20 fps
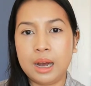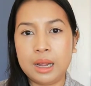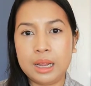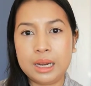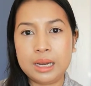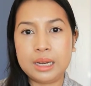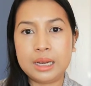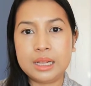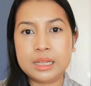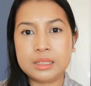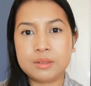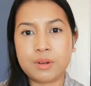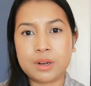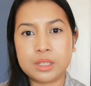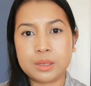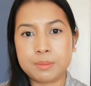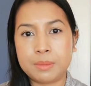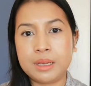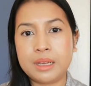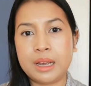In this
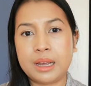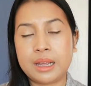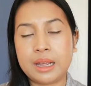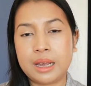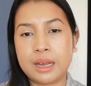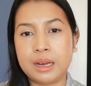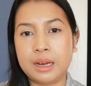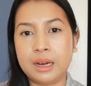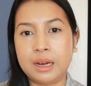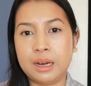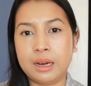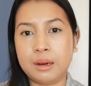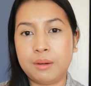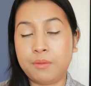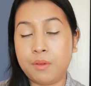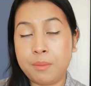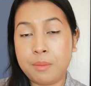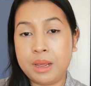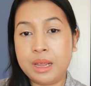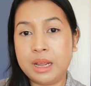recipe,
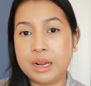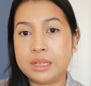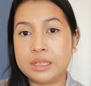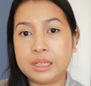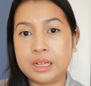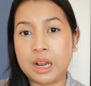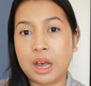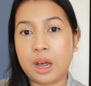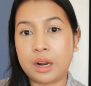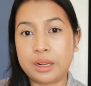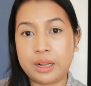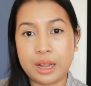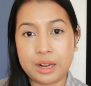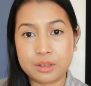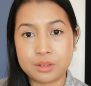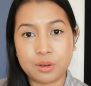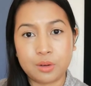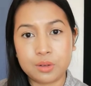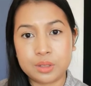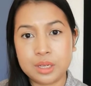for me, it's not that
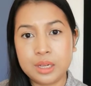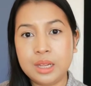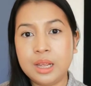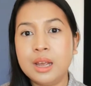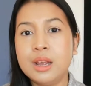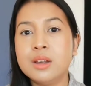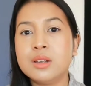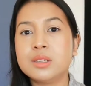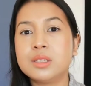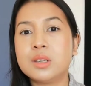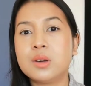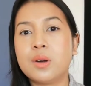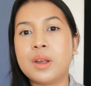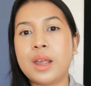salty, so